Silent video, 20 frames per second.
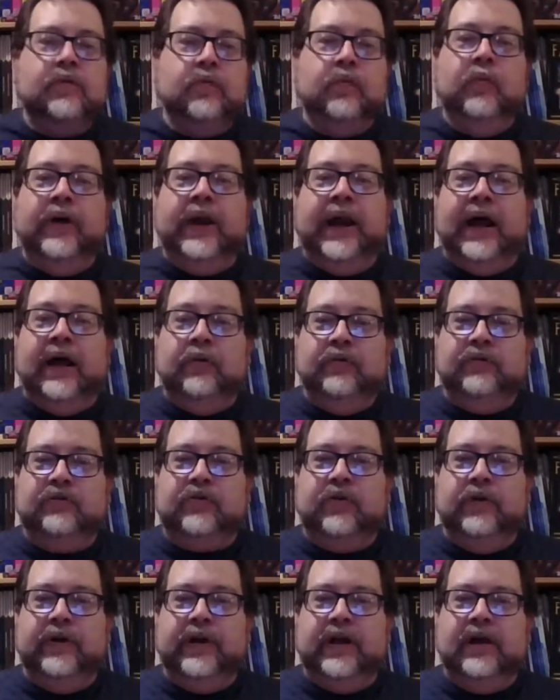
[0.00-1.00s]
when I was
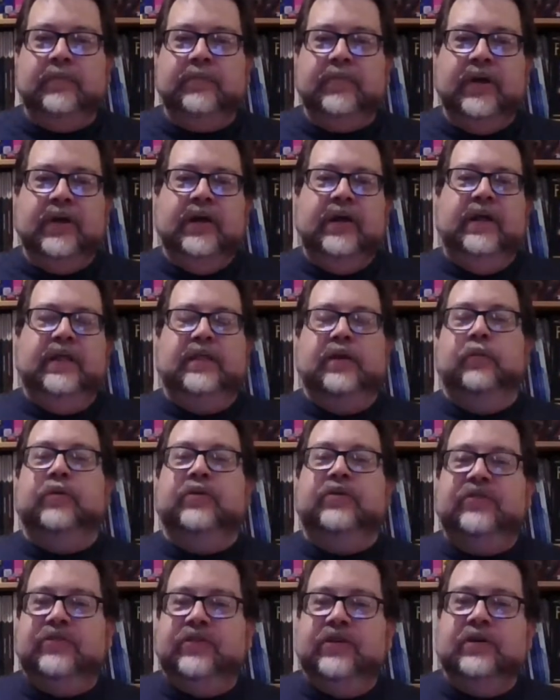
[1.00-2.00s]
growing up, there were
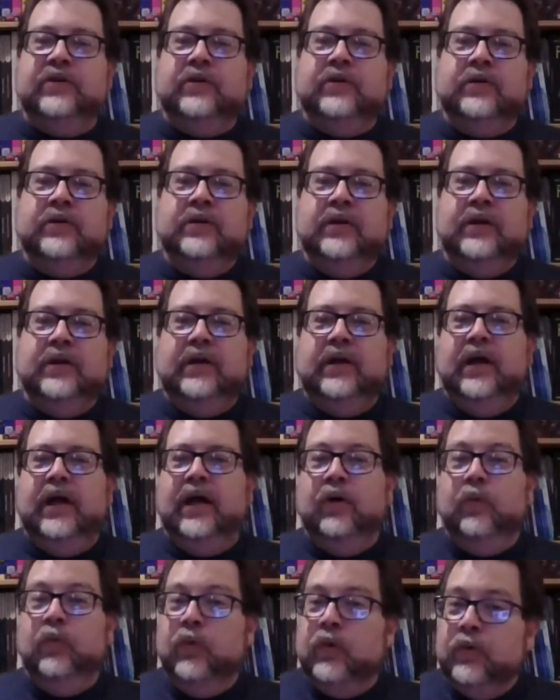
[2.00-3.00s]
still
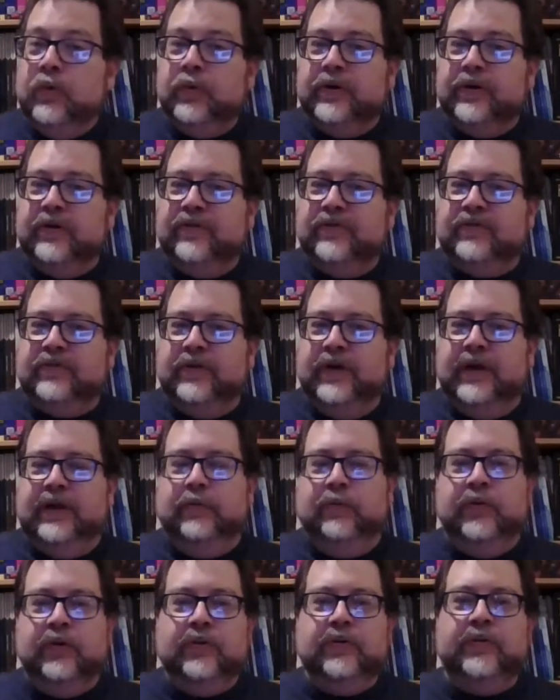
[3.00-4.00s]
Woolworths
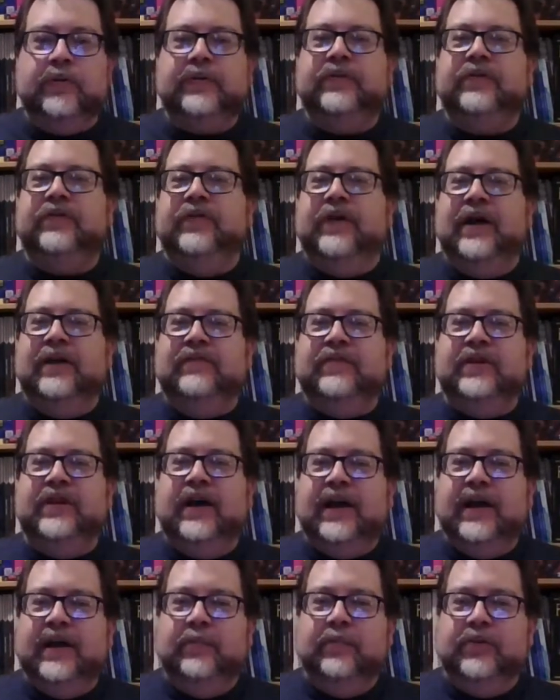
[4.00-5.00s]
around. Woolworths Five and
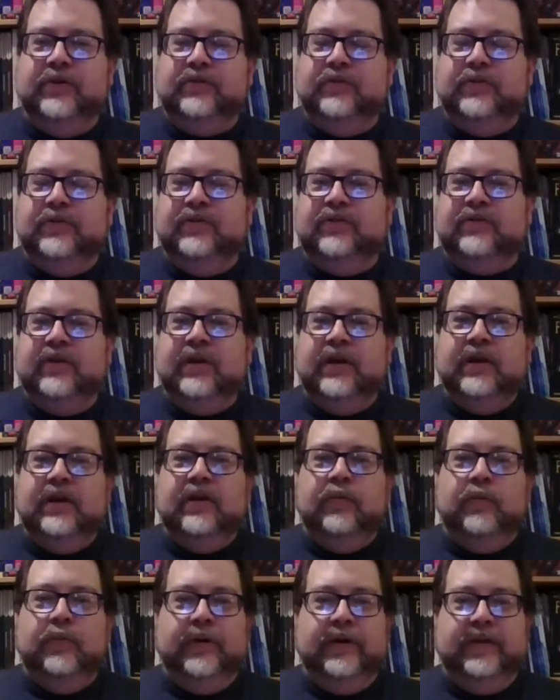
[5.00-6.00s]
Dime, which was
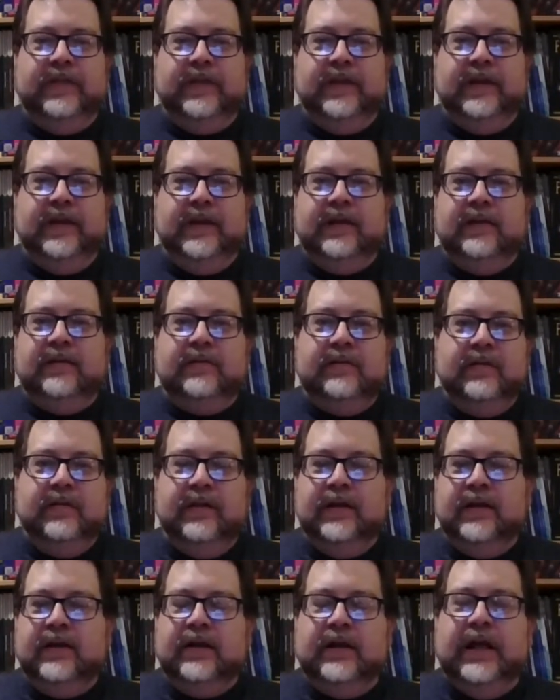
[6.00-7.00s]
one of the
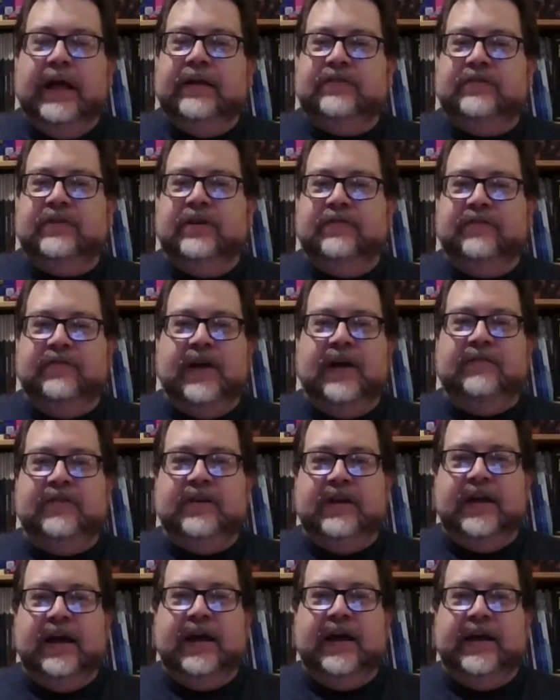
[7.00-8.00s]
classic Five
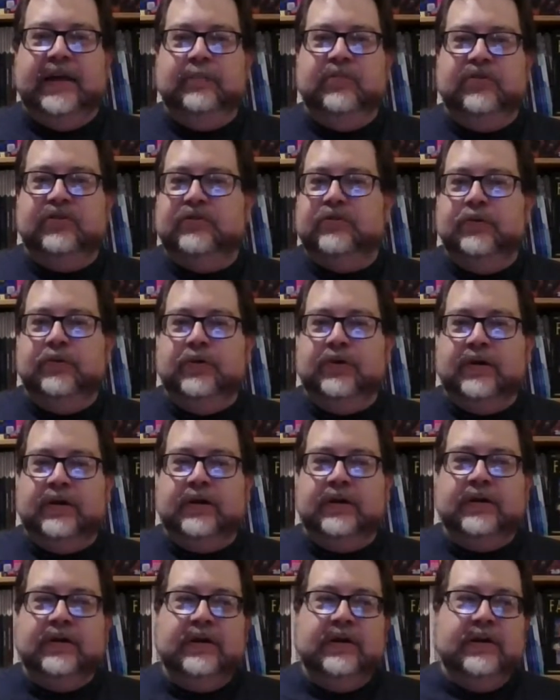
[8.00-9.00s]
and Dime
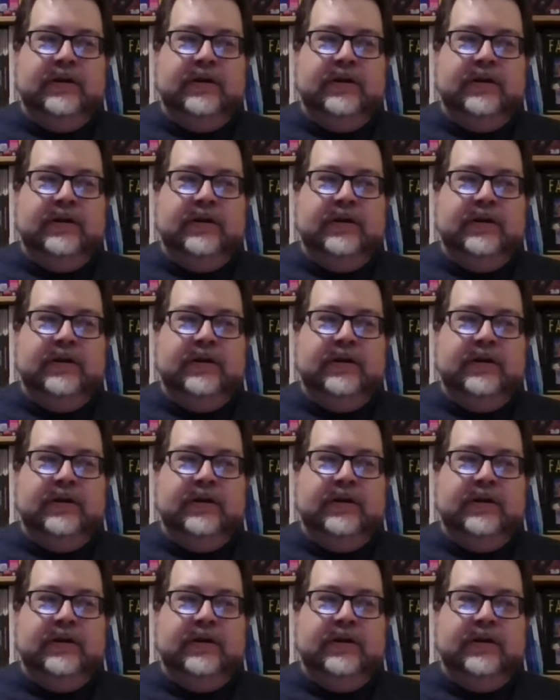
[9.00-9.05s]
store